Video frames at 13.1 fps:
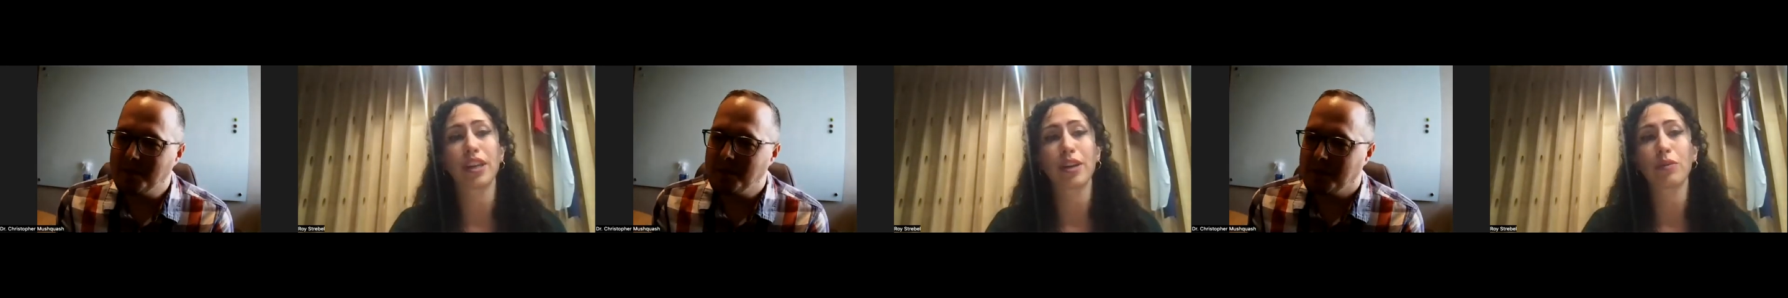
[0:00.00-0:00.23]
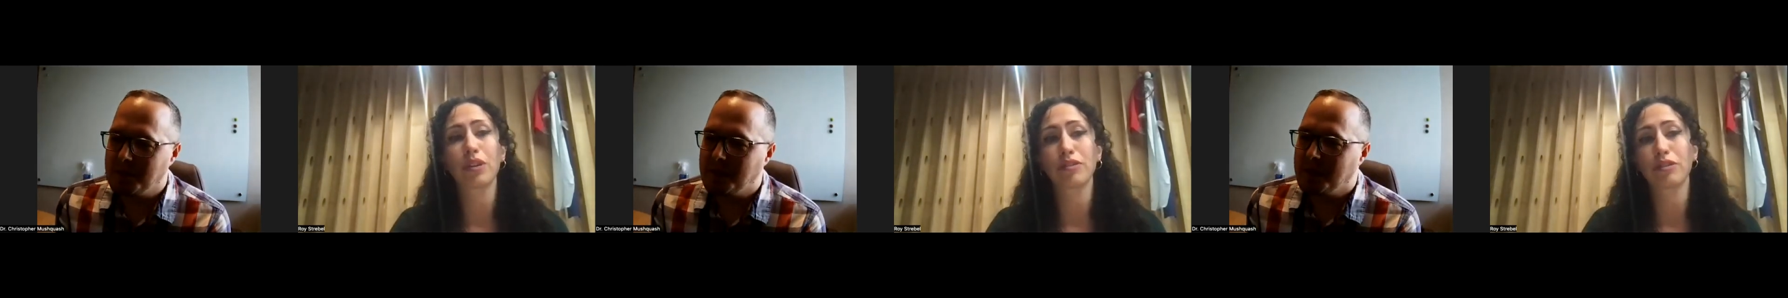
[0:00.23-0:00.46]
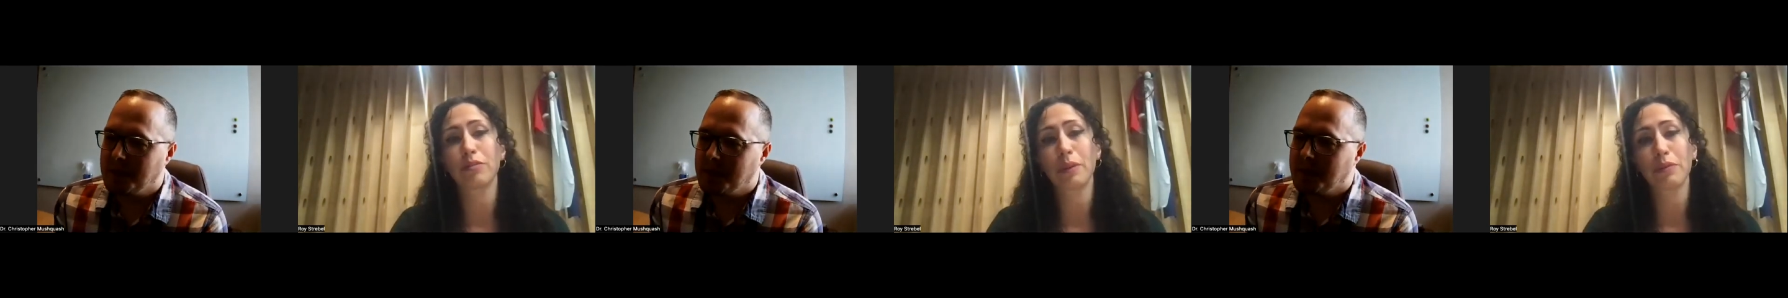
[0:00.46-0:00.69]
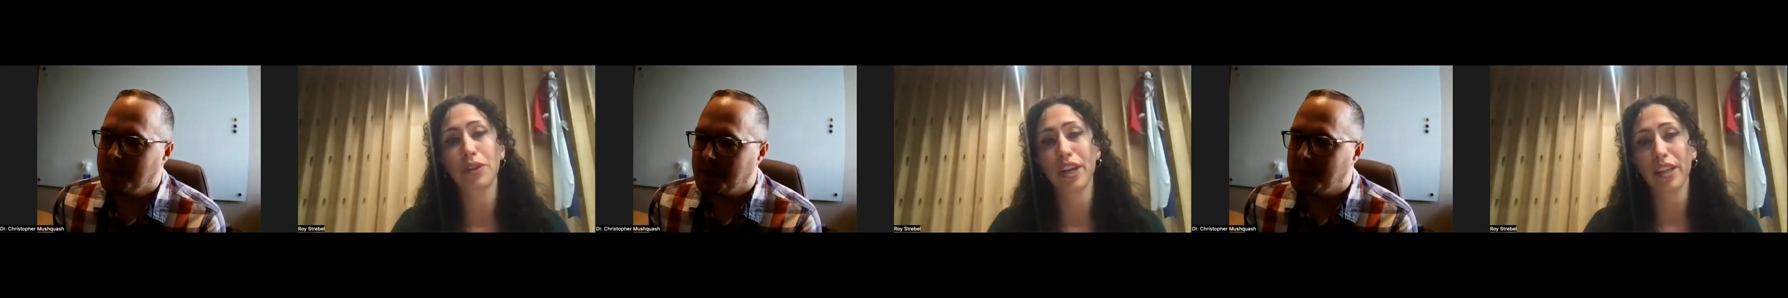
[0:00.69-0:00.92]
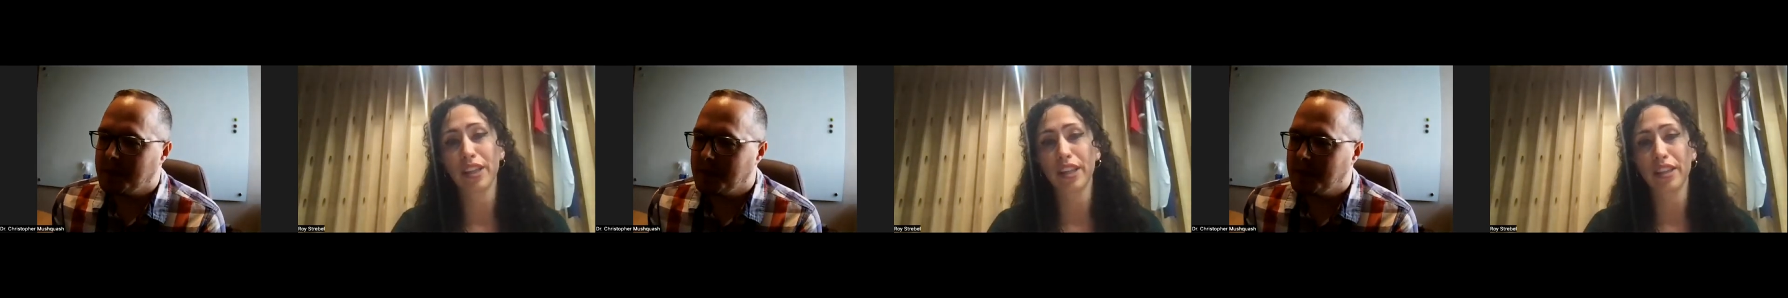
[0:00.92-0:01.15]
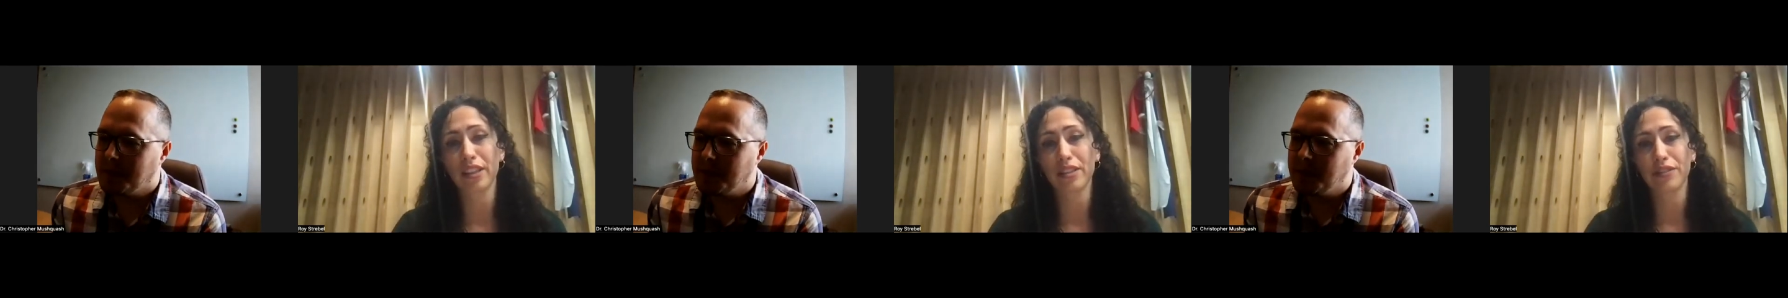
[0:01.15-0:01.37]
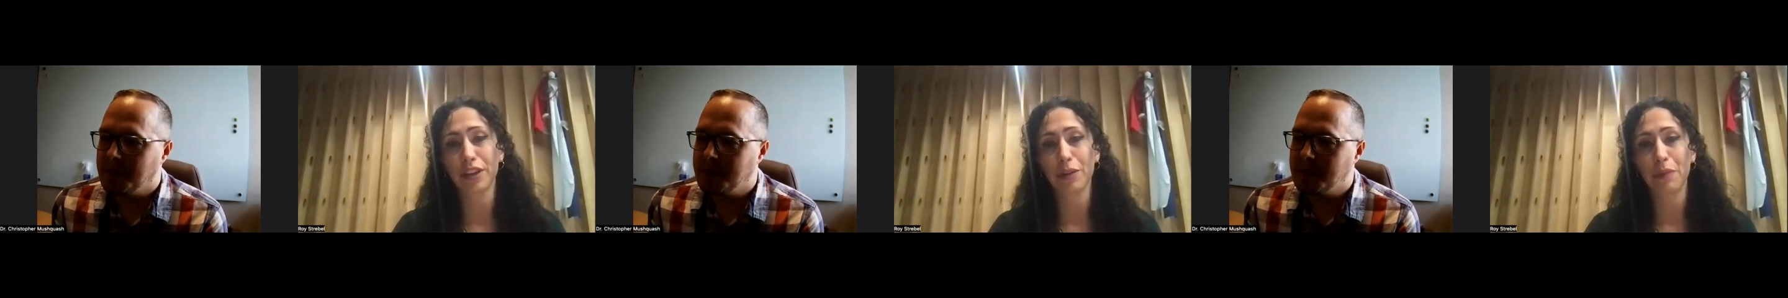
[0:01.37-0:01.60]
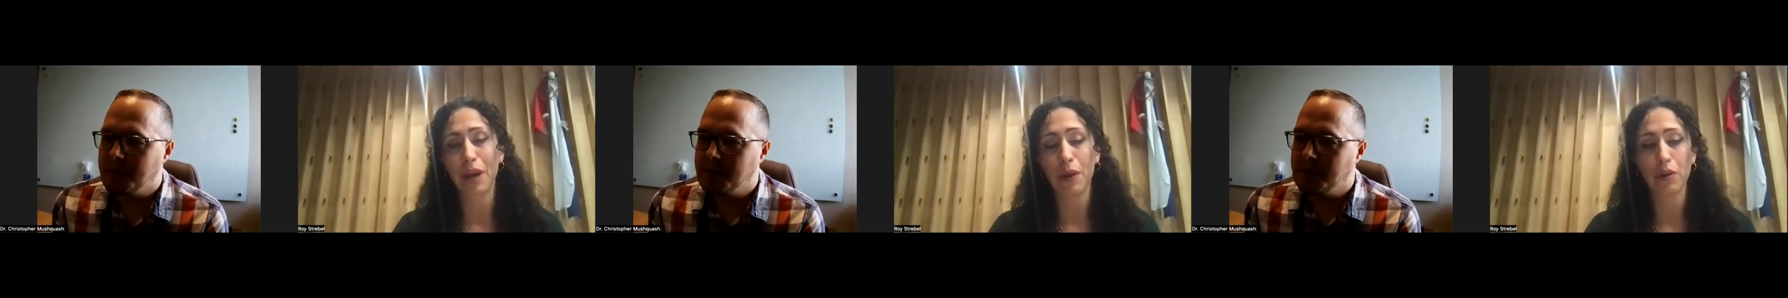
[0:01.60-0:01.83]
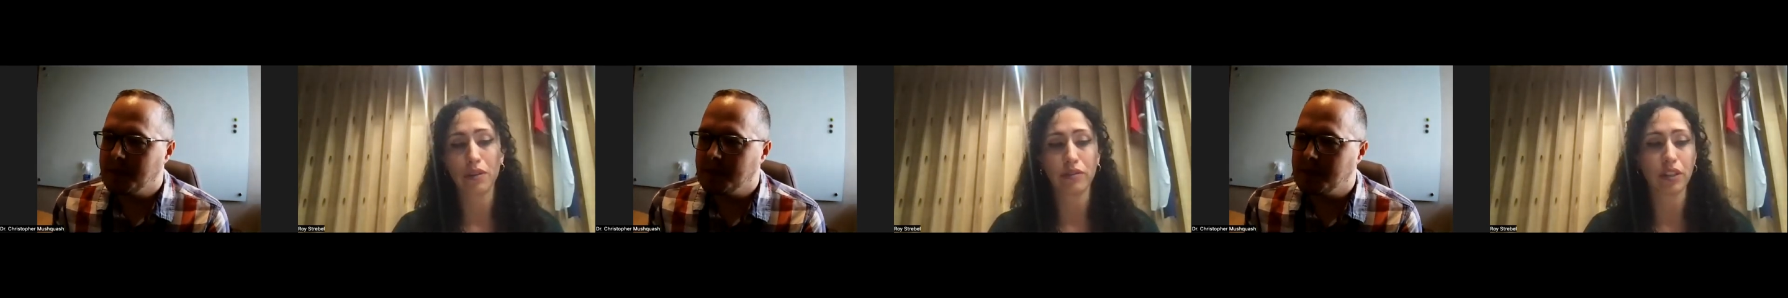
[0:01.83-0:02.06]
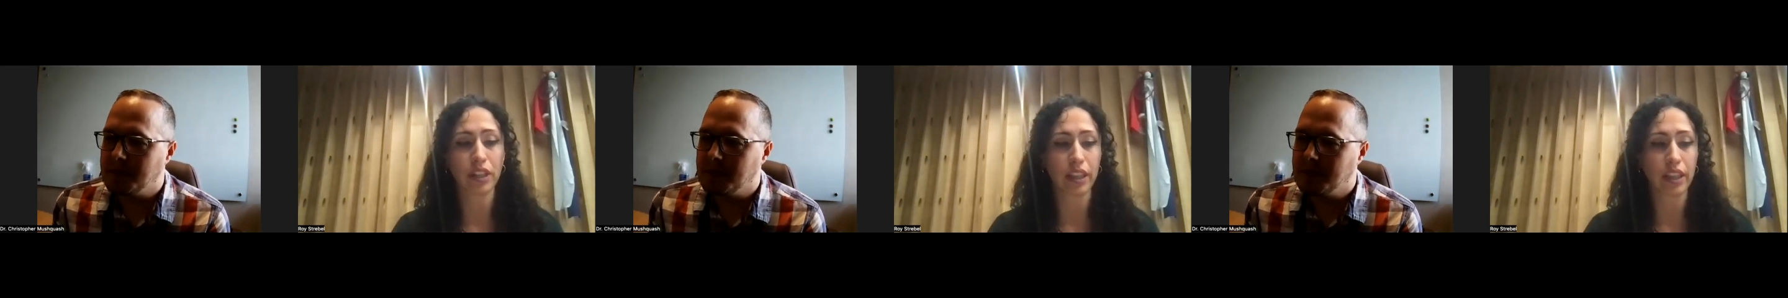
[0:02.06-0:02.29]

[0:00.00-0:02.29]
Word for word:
Speaker 1: that wonderful memory. I think that's very powerful. I